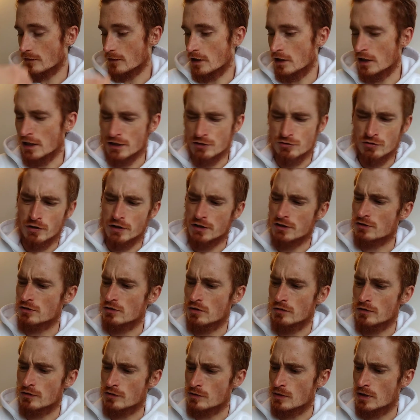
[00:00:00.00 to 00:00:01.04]
electronic stuff
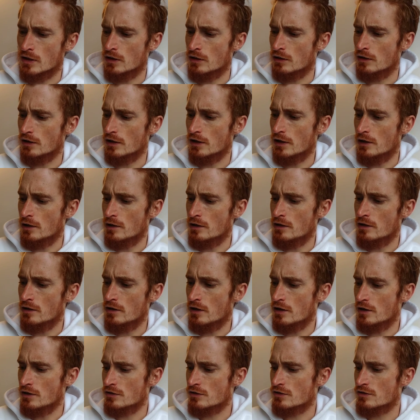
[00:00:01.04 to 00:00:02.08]
as well,
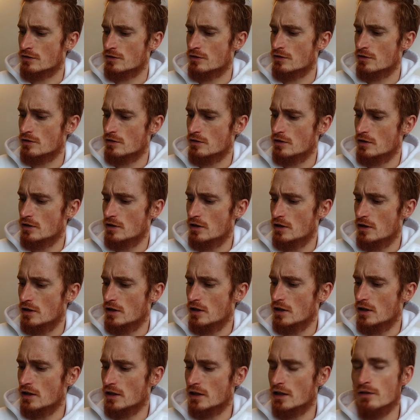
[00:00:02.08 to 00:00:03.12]
and just
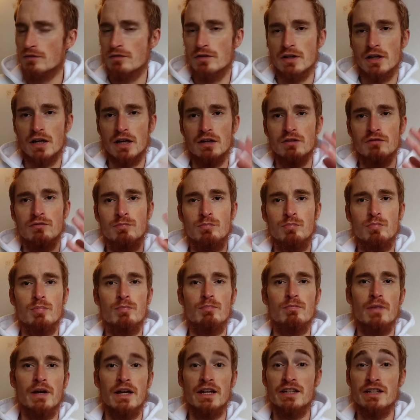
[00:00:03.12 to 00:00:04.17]
give your kind of
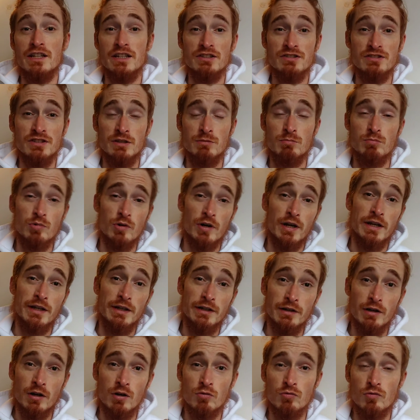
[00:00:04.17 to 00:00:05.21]
ADHD
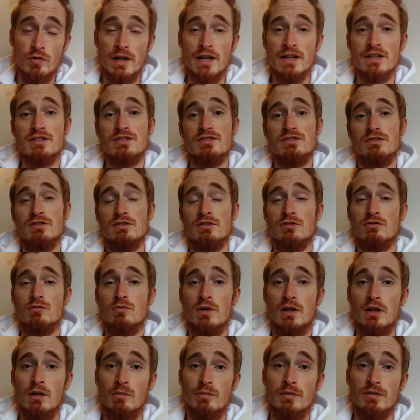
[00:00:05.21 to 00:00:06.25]
brain a rest as
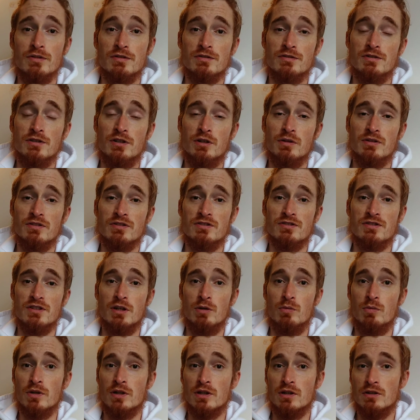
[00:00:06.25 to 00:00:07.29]
well, because, you know, as I say,
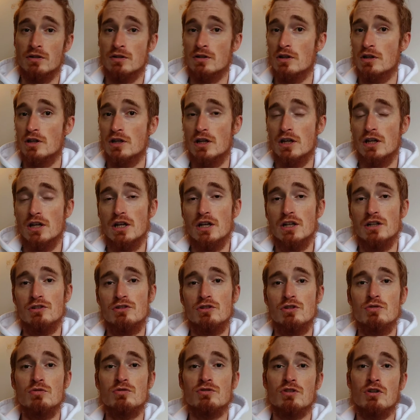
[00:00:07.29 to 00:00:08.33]
we can
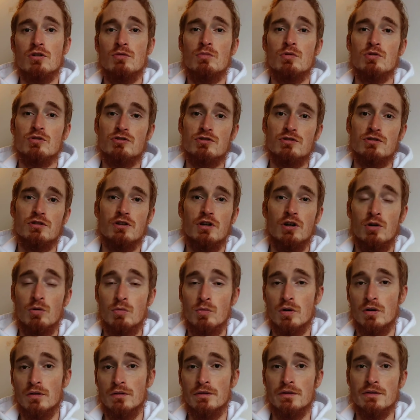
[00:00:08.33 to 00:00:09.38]
do so much at
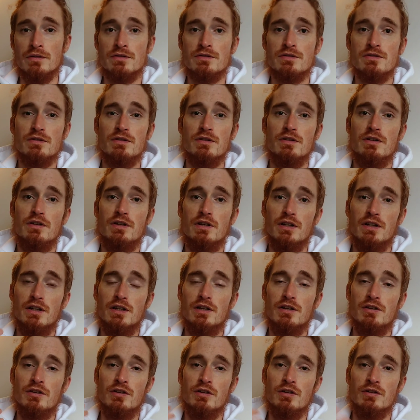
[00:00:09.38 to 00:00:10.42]
once
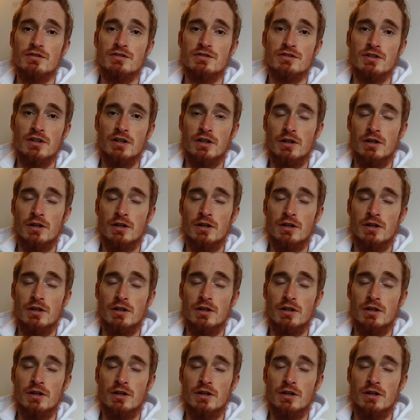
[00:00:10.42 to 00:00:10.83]
that